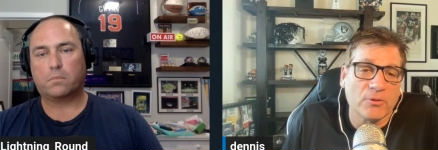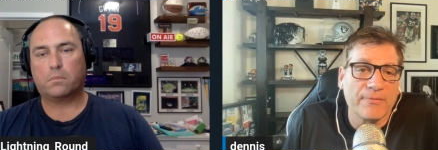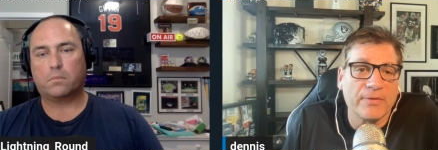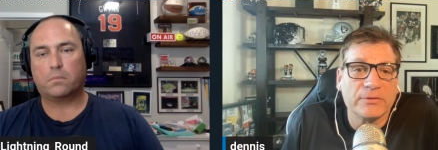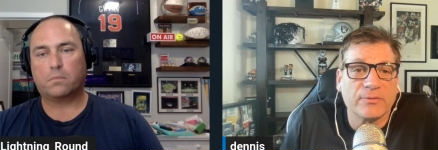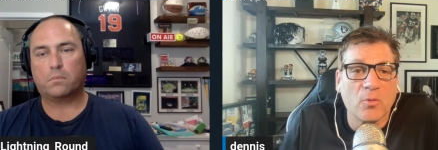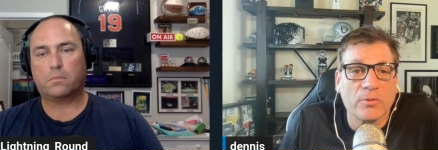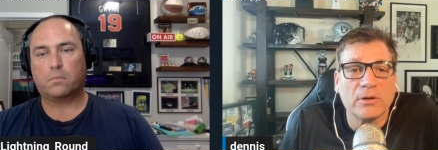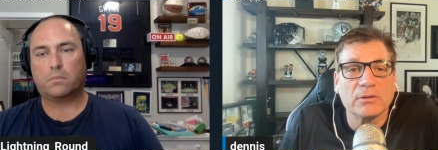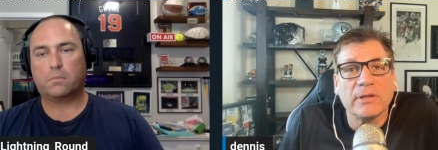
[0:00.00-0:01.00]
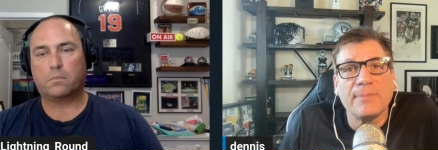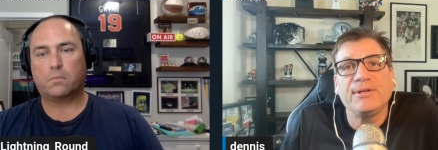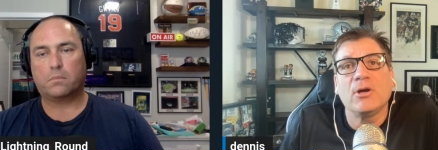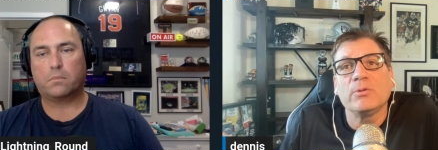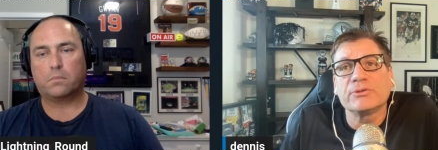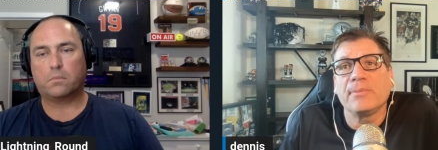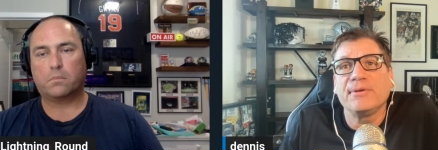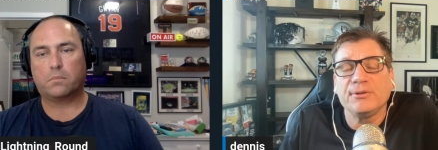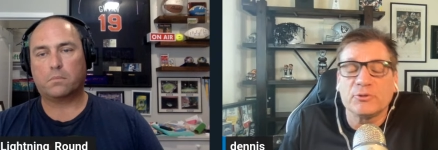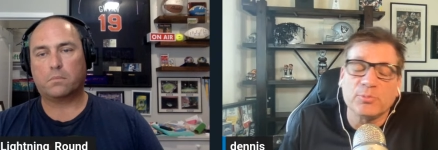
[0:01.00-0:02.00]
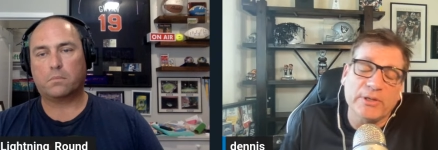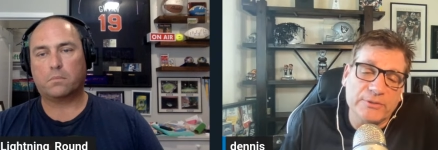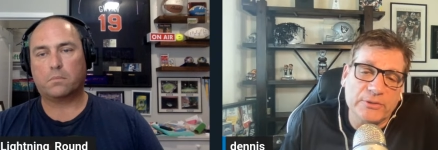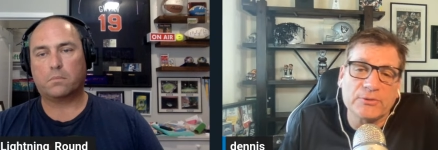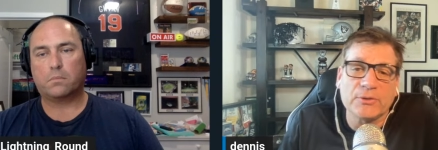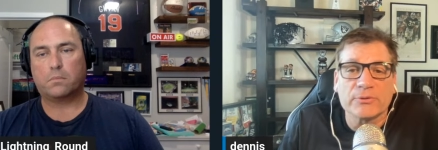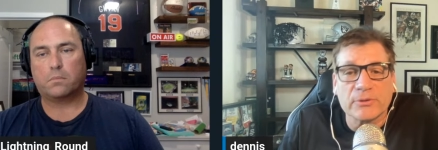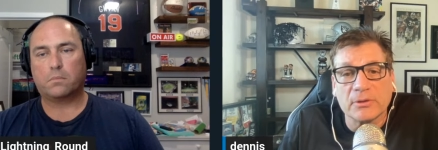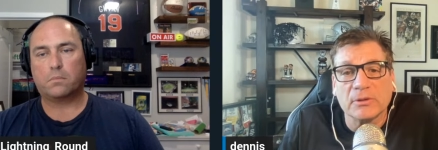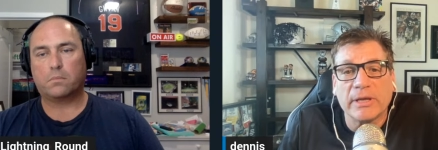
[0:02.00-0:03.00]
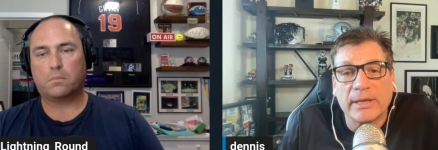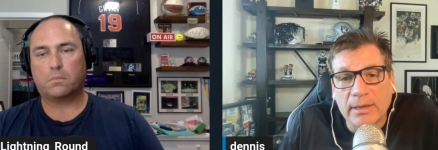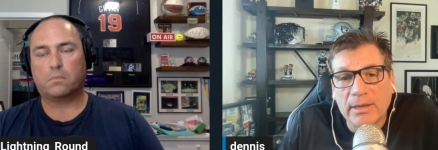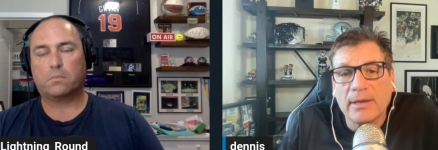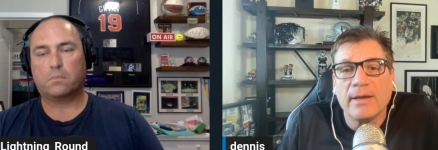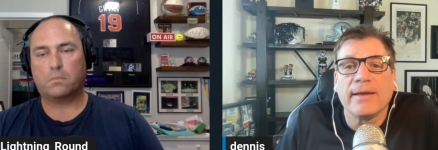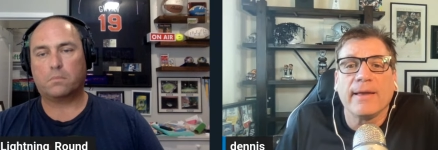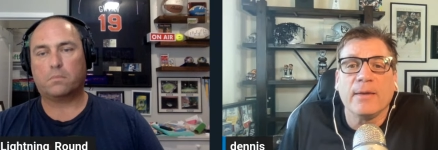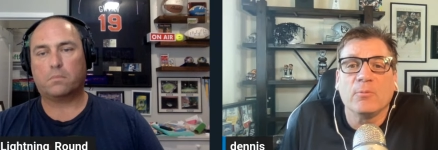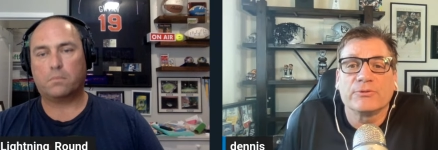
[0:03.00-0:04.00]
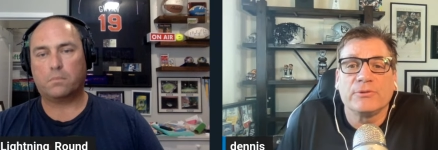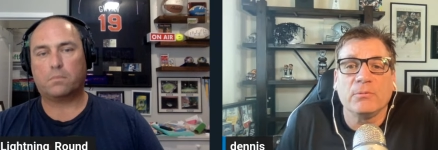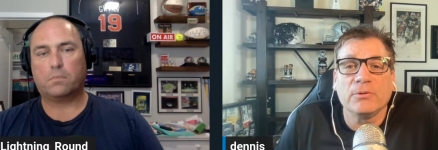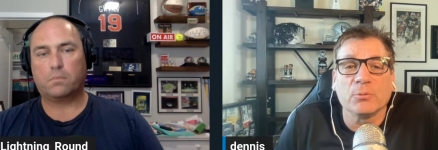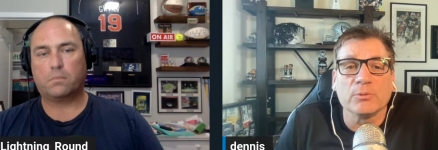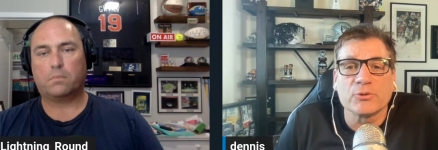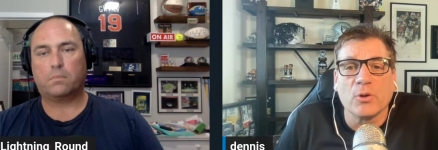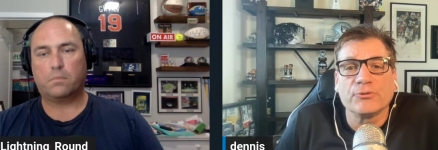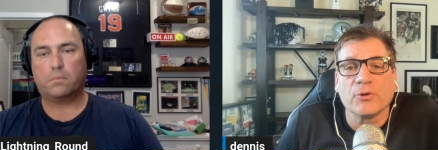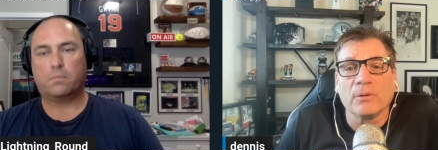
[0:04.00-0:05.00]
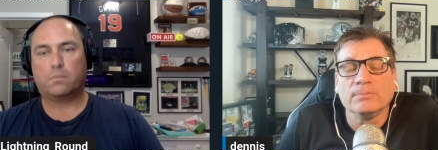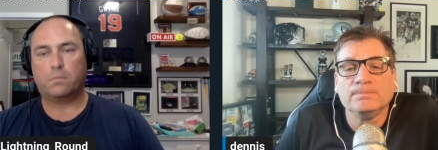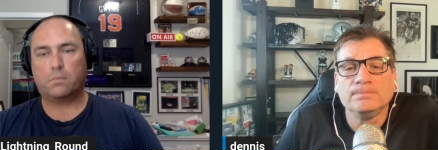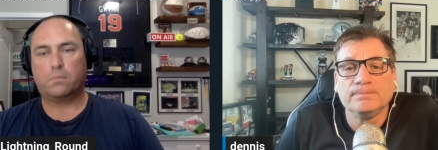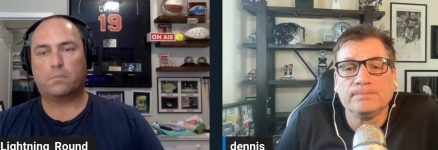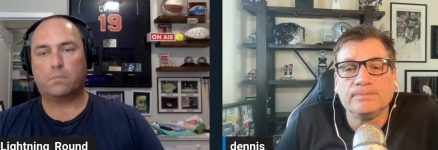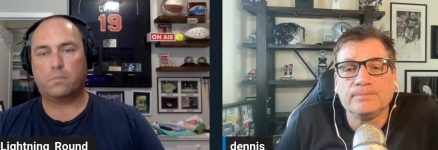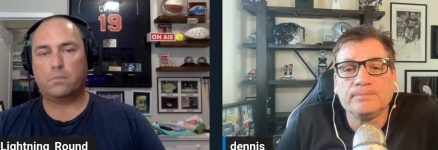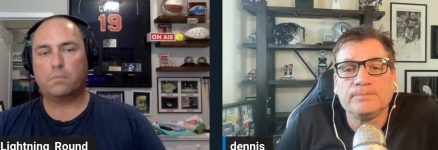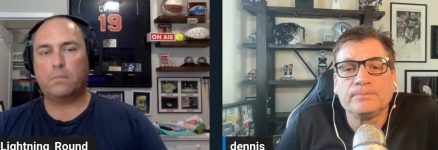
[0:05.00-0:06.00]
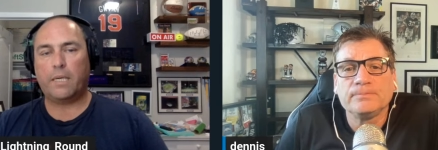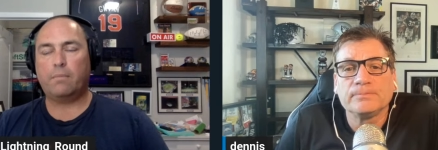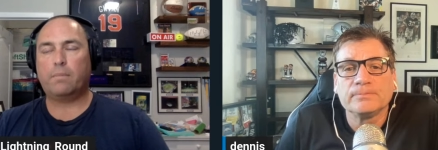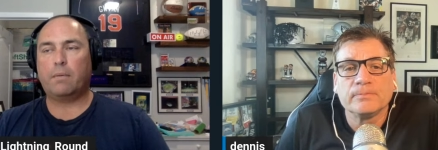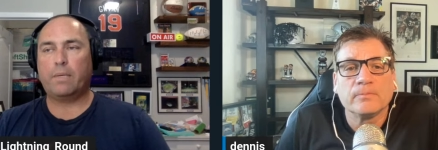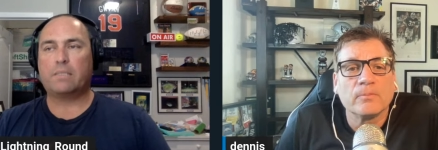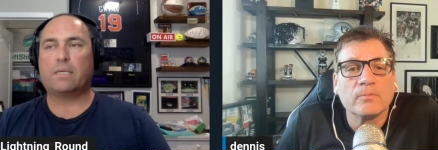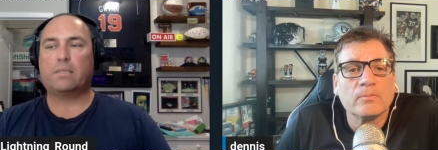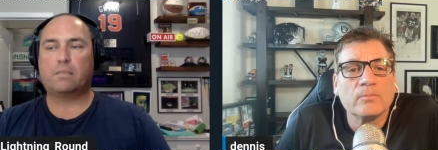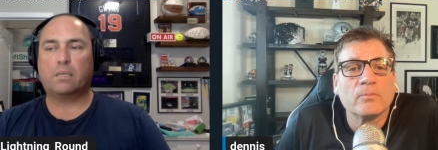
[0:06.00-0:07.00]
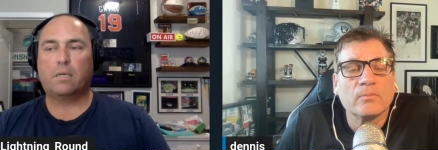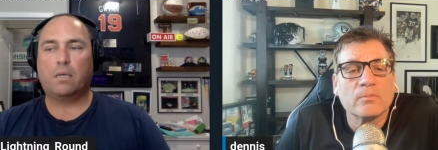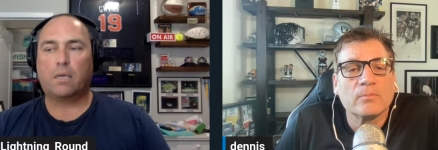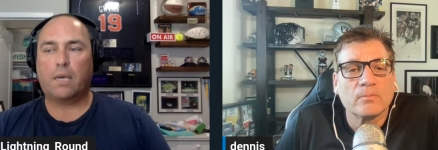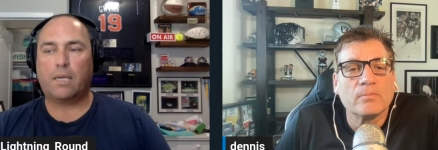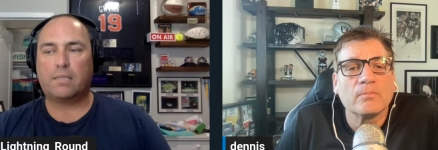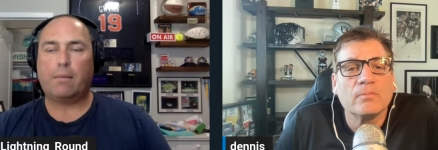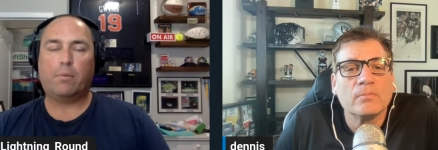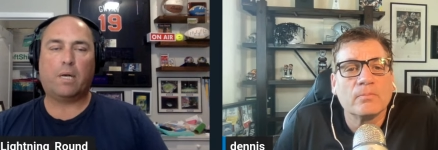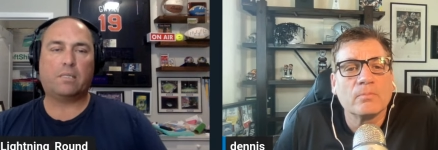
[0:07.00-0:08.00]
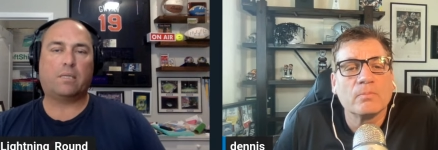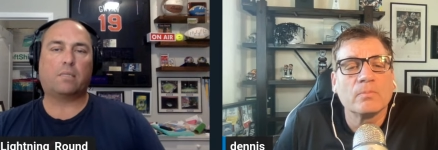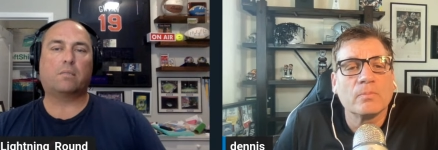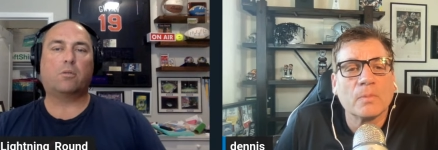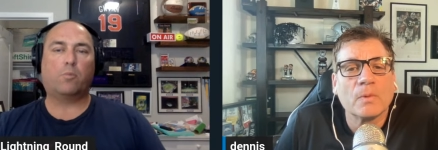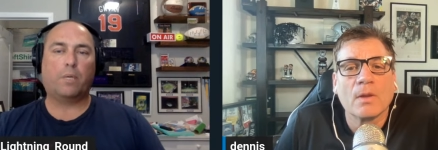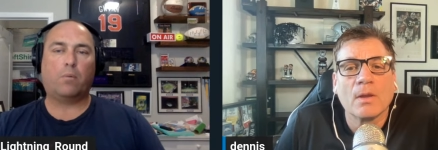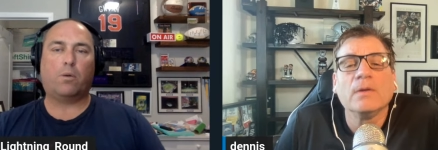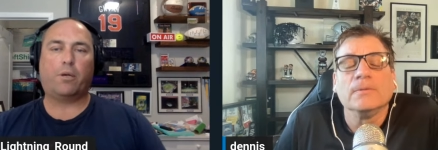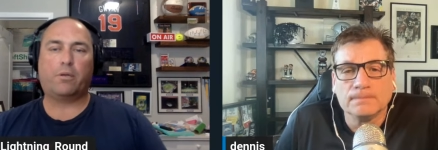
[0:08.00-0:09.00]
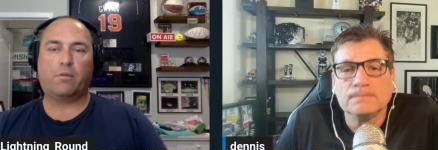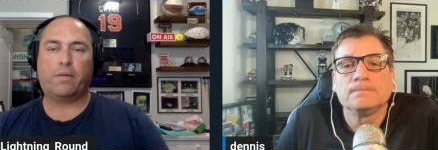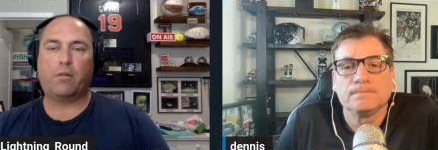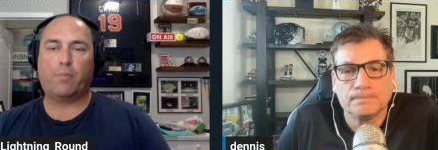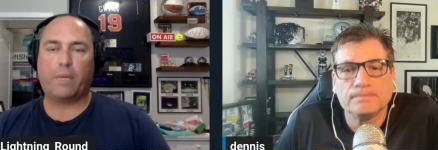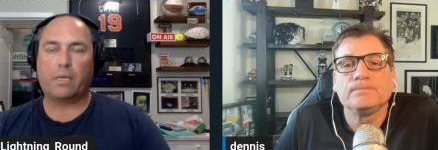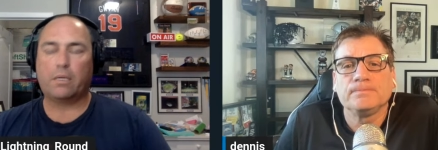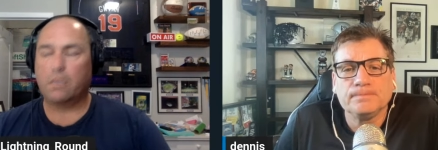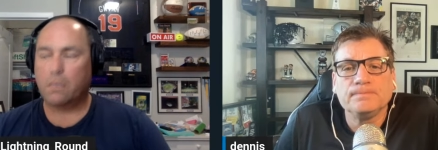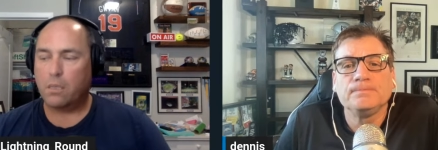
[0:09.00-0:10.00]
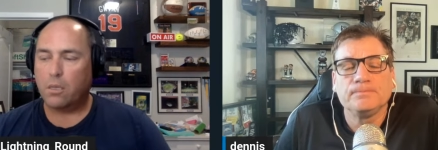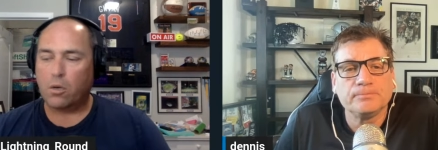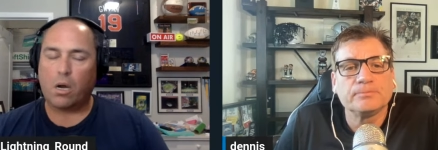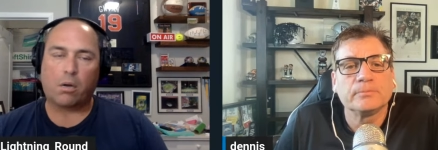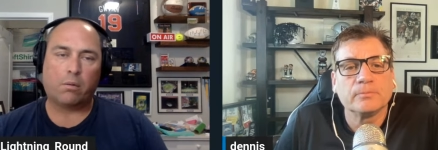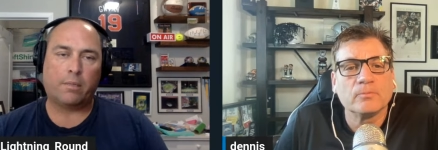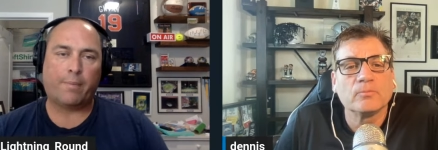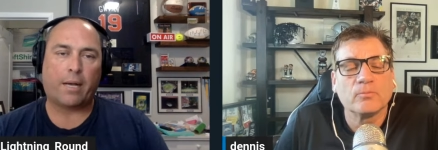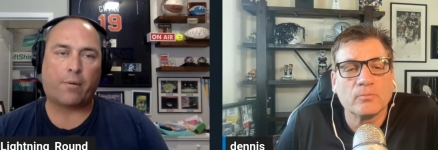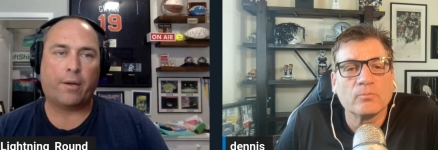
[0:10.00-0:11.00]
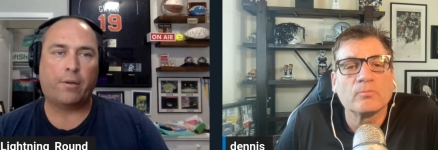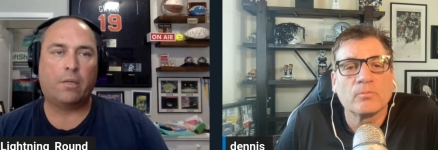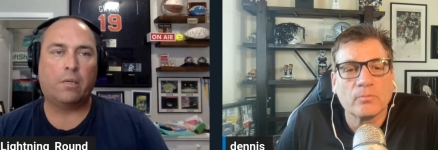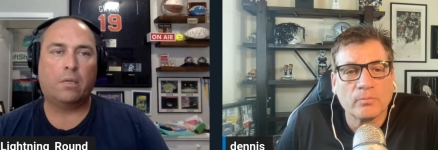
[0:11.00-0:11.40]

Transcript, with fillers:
Speaker 1: year offensive coordinator. Let me go with somebody who's played six years in the league, and we'll see what the results are.
Speaker 2: Yeah, that makes sense. Kind of stabilize things a little bit while you're developing O'Connell in the background.